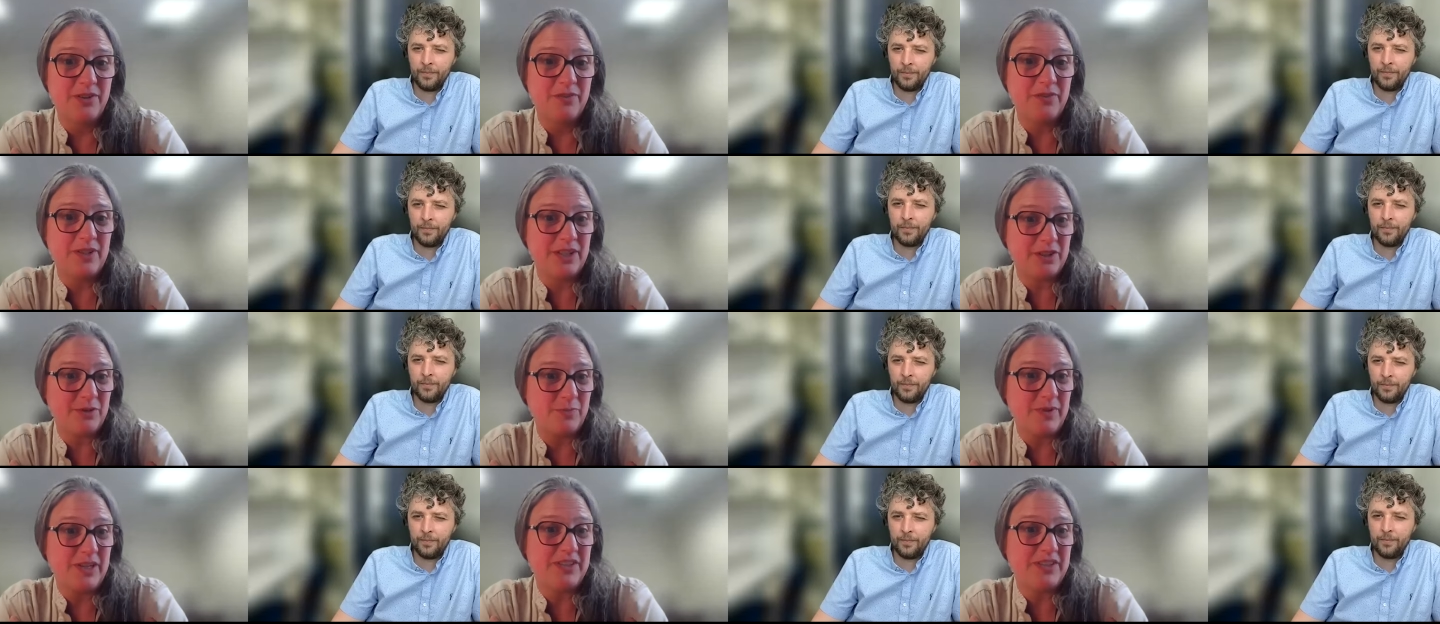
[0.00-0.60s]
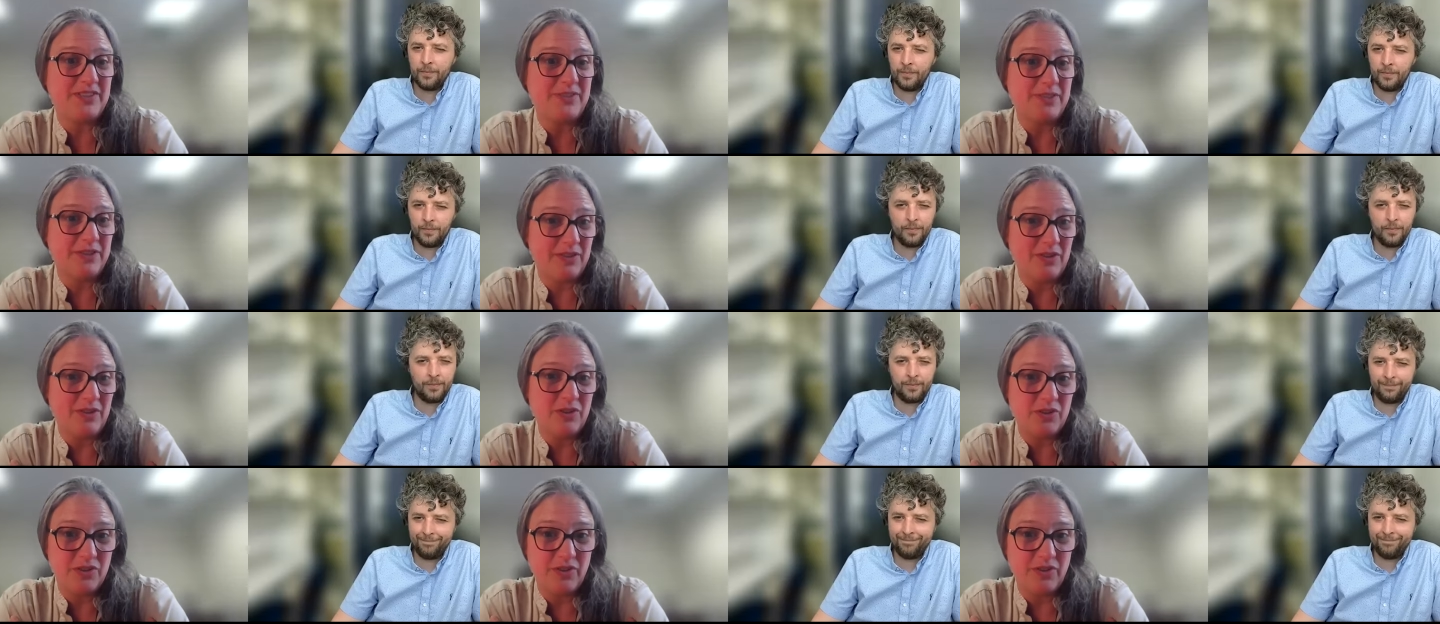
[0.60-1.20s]
Speaker 1: overexpressed
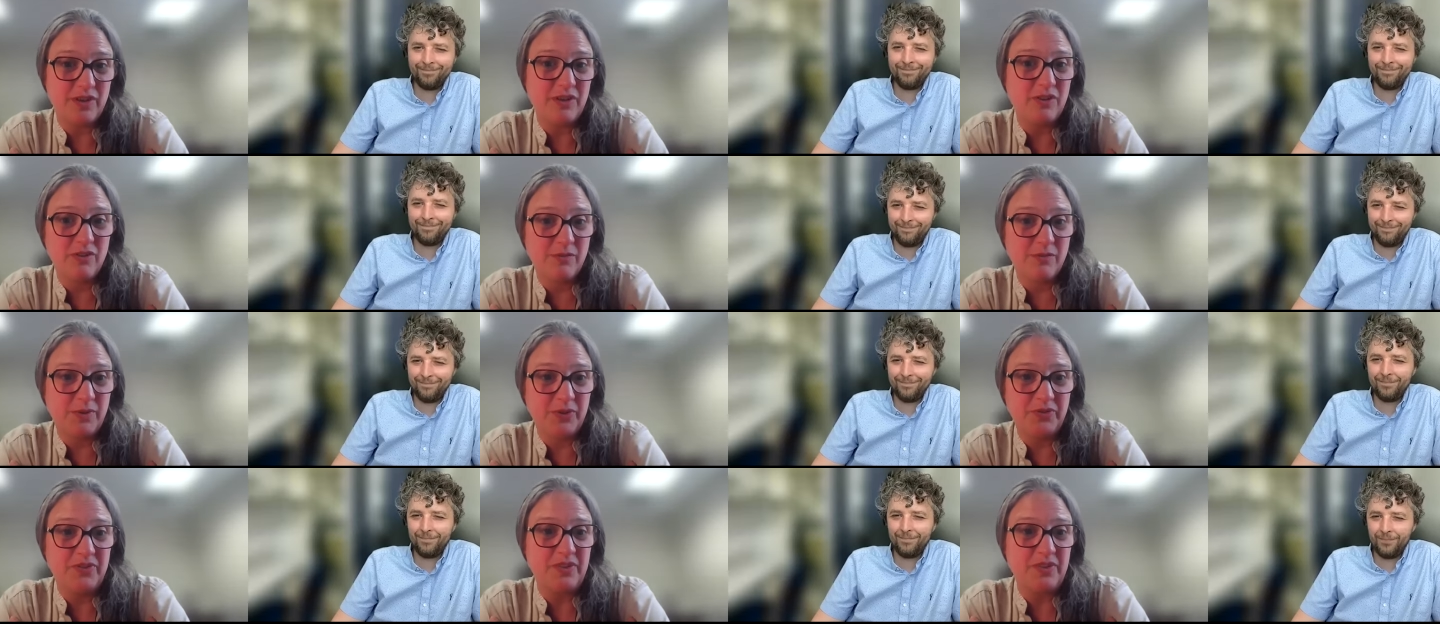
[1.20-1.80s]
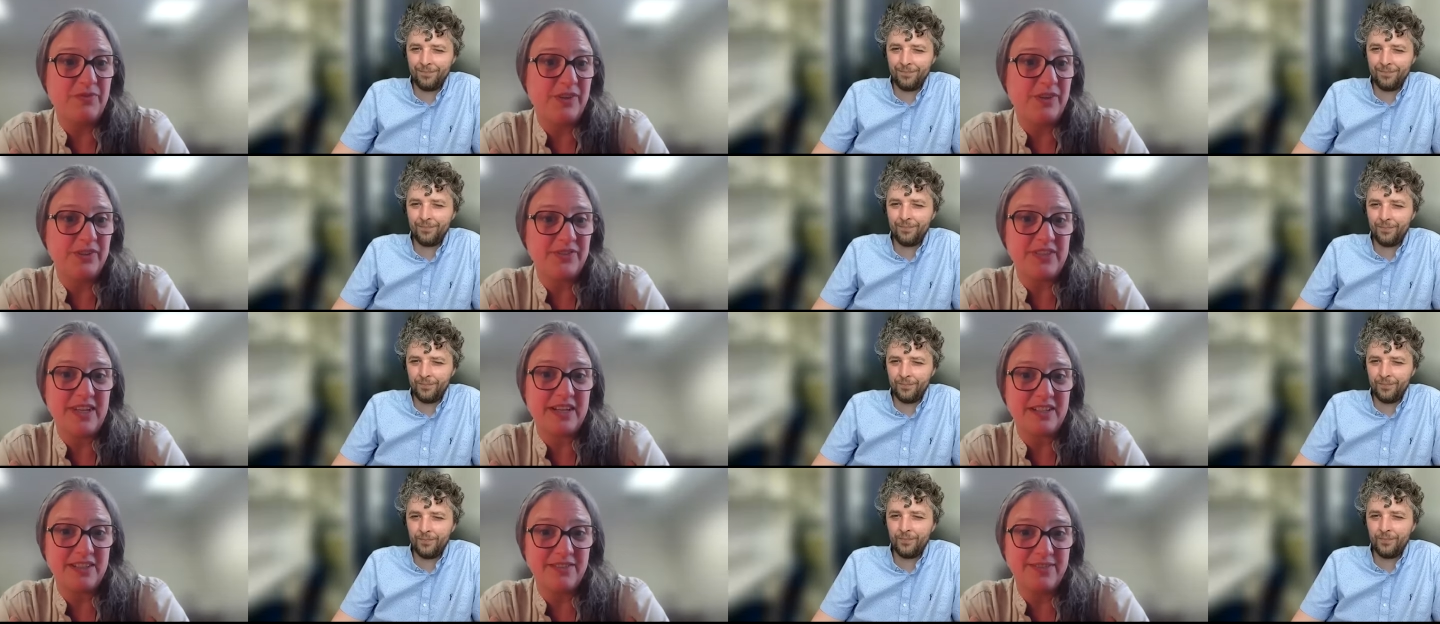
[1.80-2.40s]
during normal CPOS
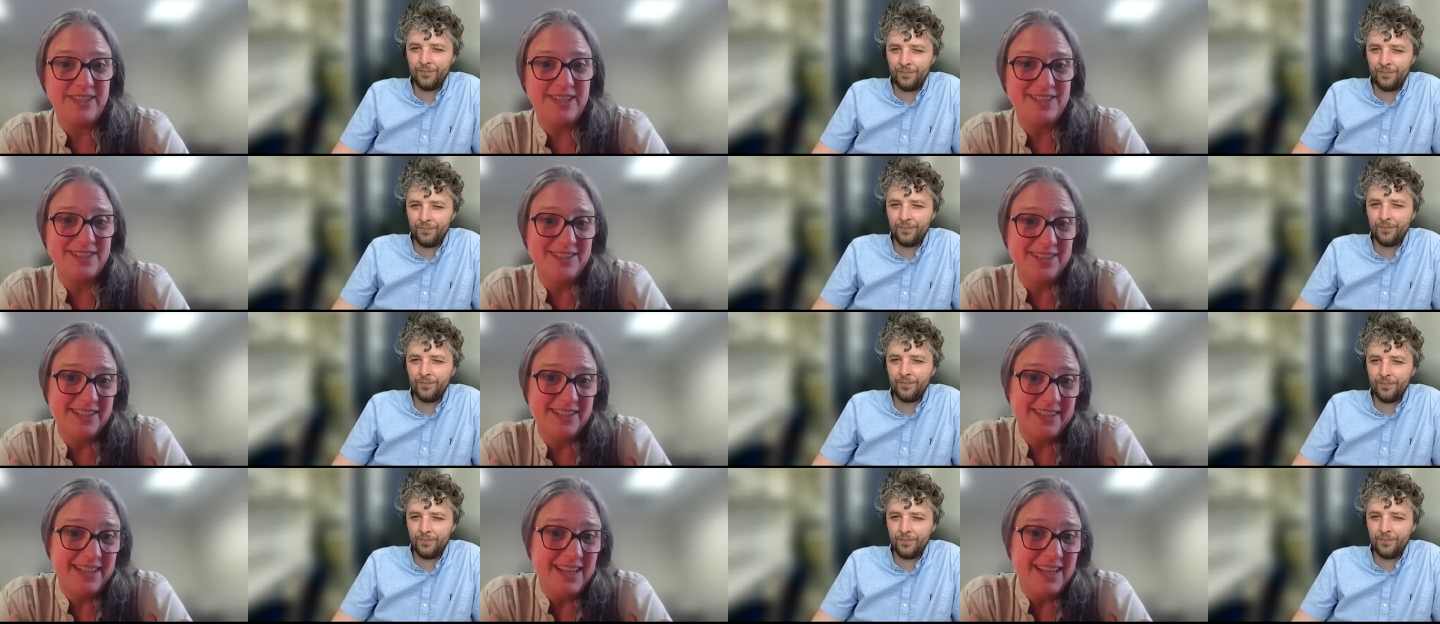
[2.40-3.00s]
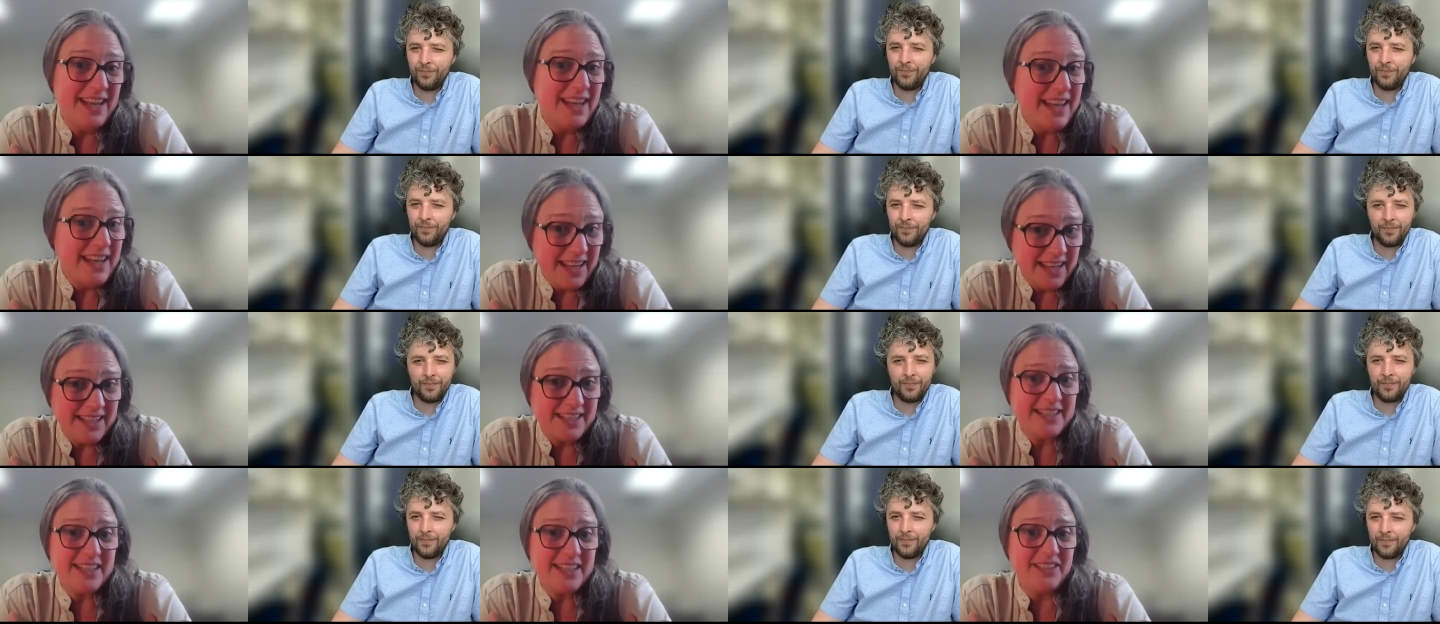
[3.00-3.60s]
activation,
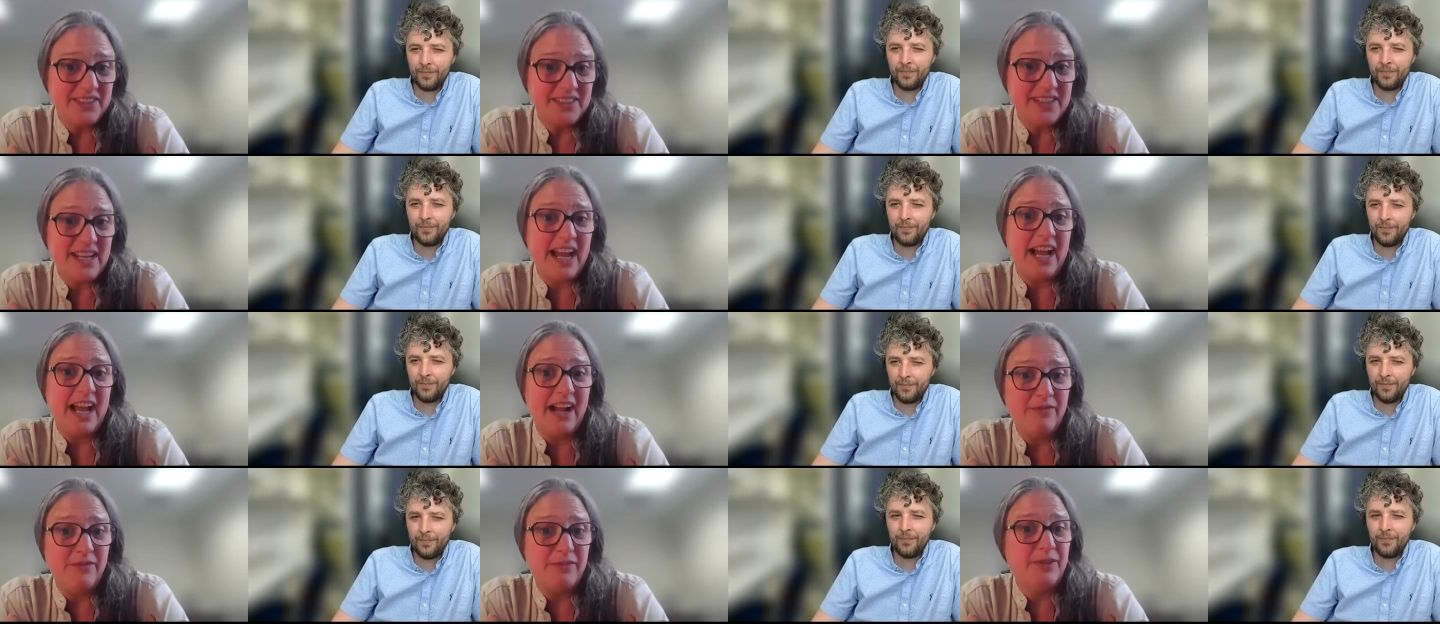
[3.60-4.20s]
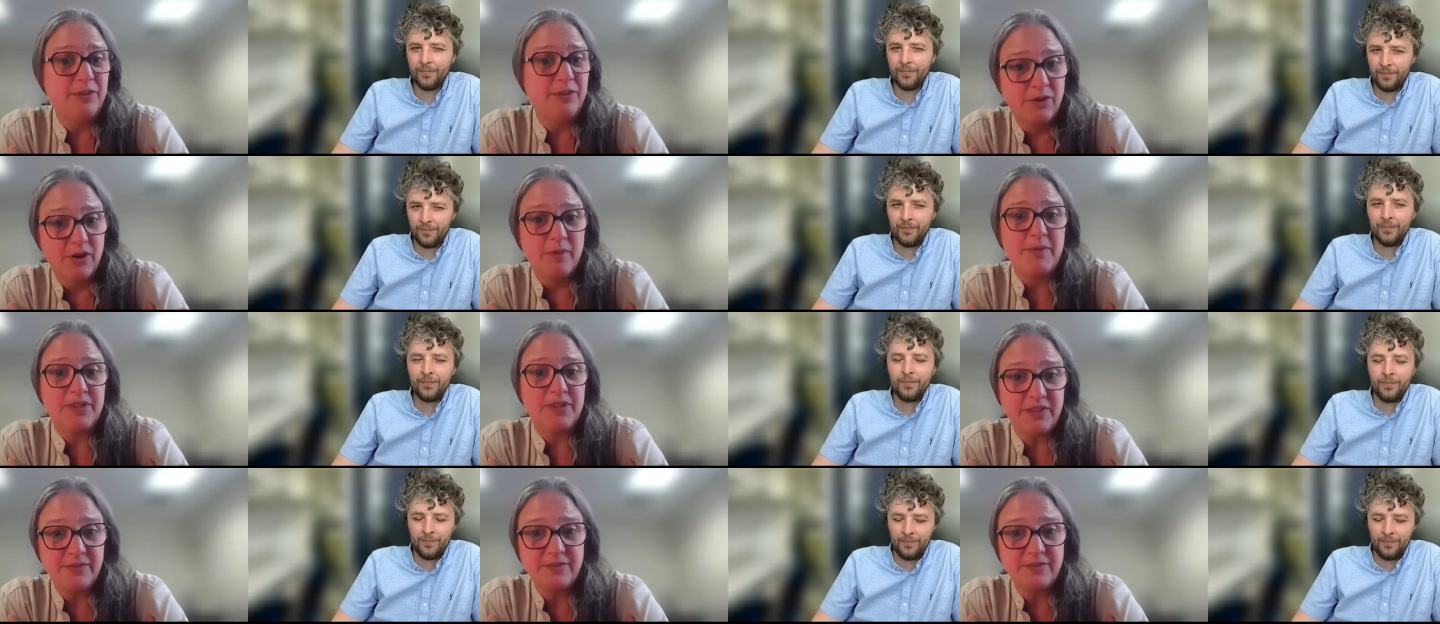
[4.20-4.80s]
it doesn't have enormous